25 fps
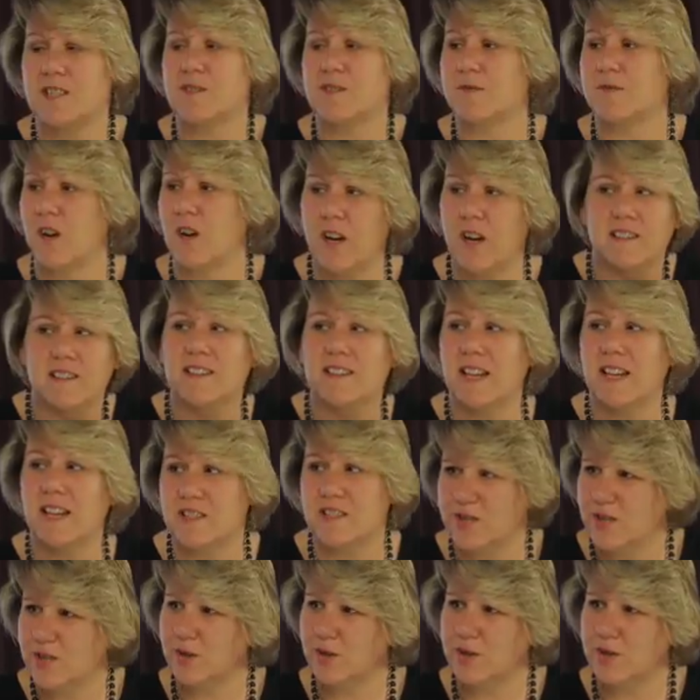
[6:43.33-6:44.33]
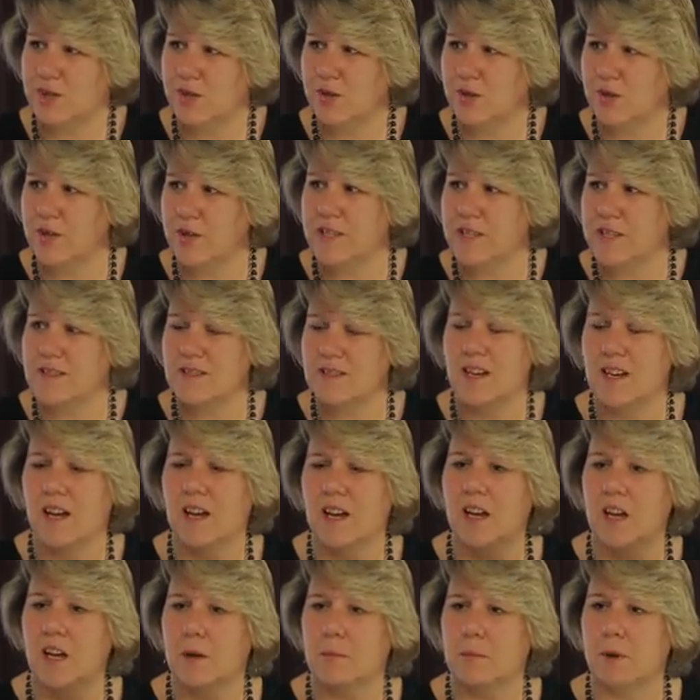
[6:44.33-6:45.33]
fine, that's your choice,
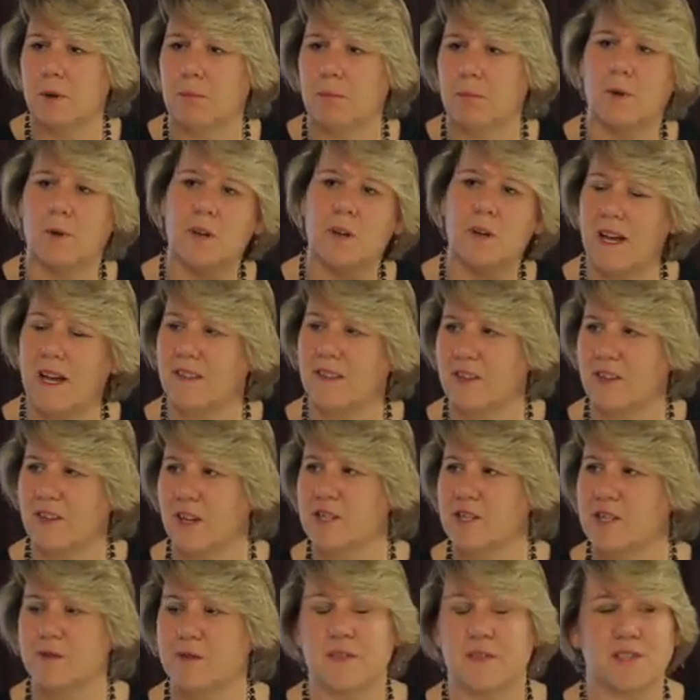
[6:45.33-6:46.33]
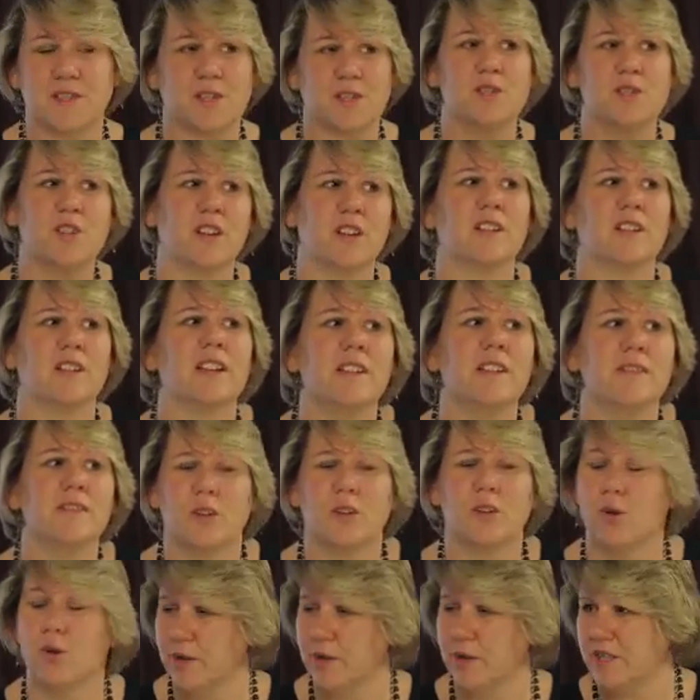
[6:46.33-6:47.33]
but what about those of us who don't live
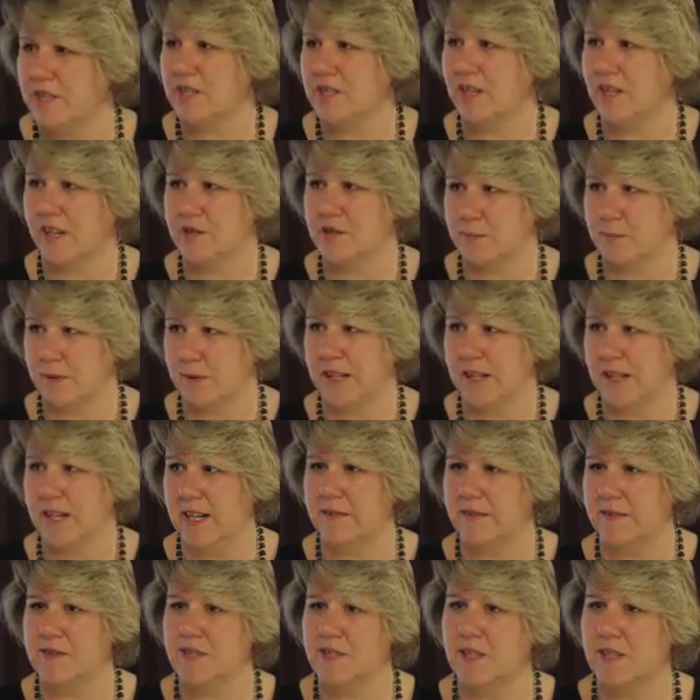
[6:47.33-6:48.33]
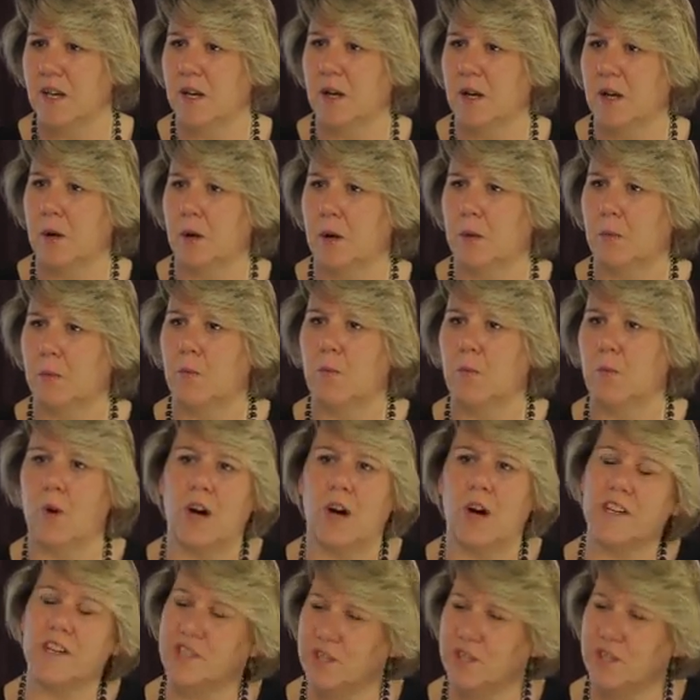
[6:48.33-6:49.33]
according to those beliefs?
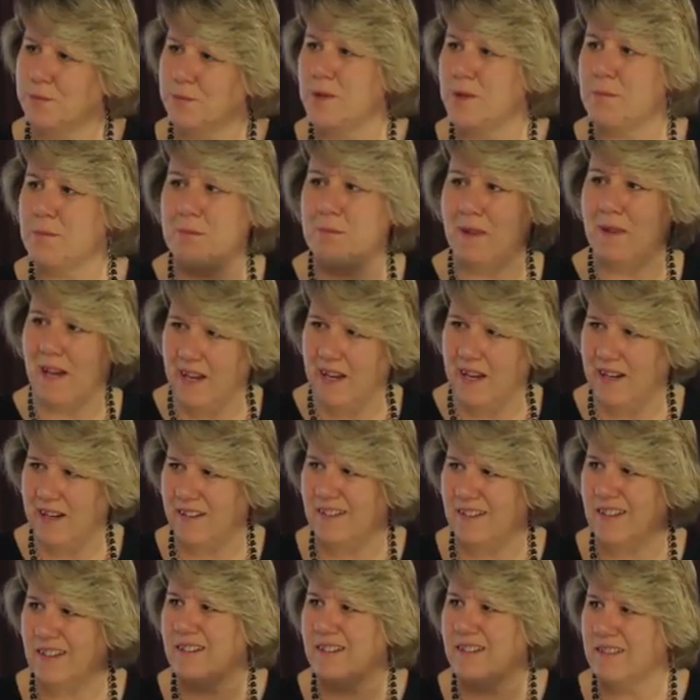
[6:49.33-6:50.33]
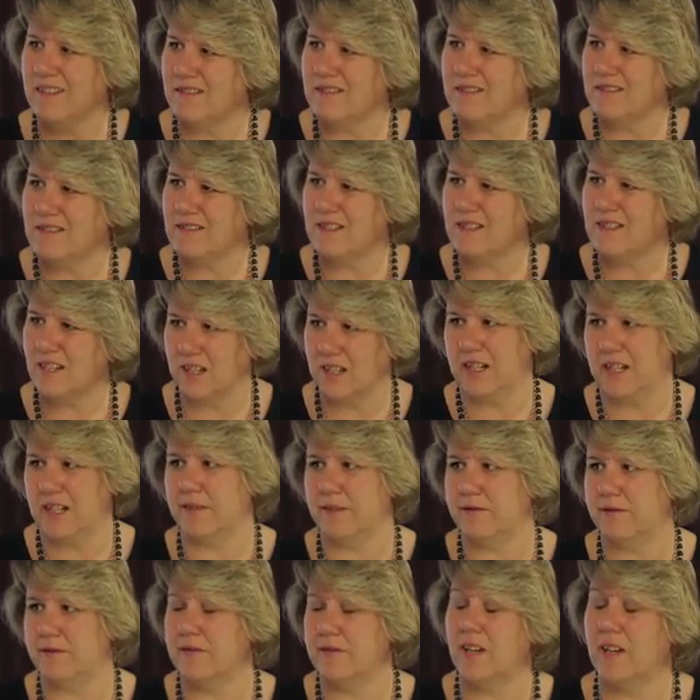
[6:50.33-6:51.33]
Why should we be made to
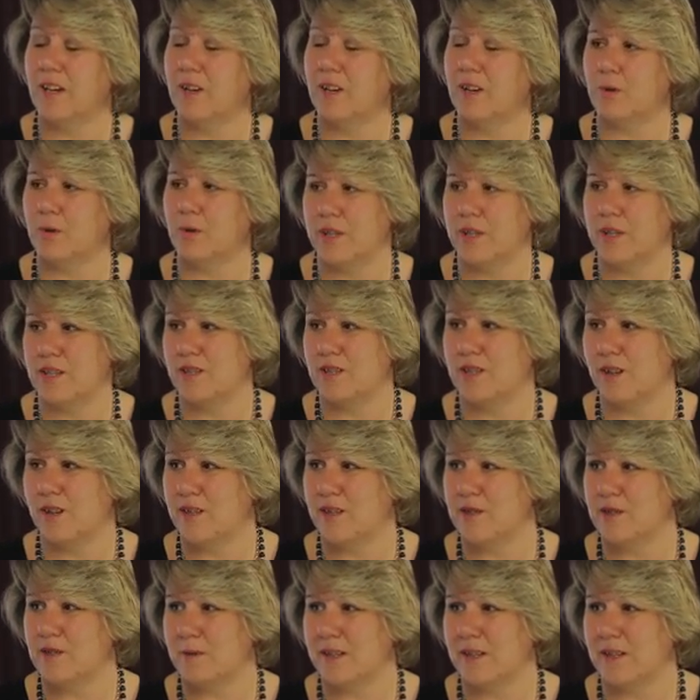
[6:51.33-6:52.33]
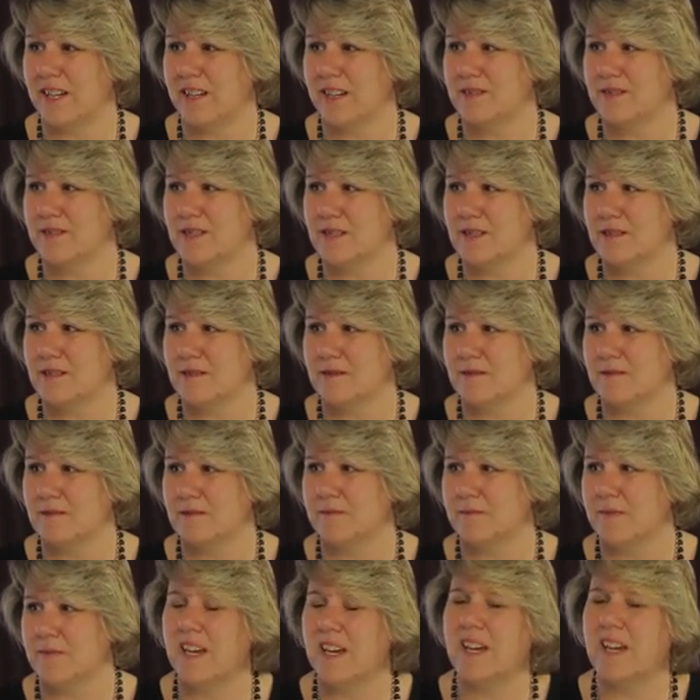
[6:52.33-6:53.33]
live according to those beliefs?
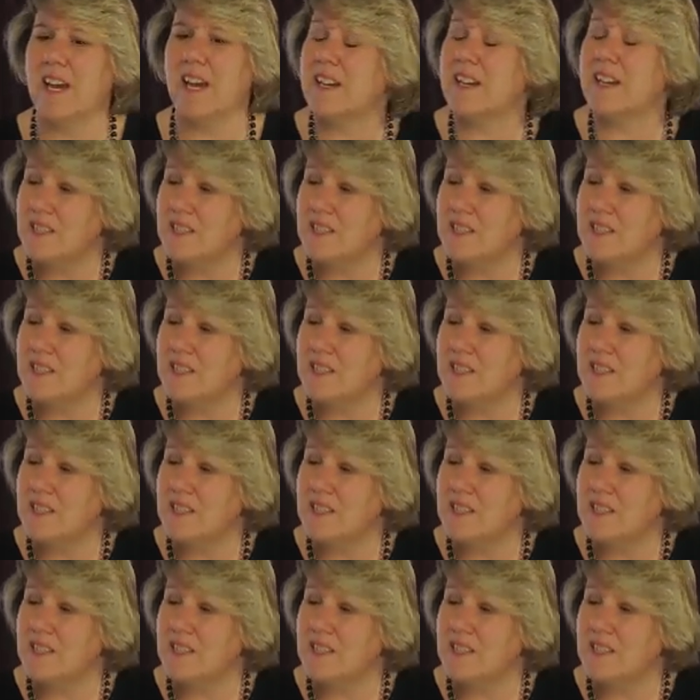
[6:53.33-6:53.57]
Again,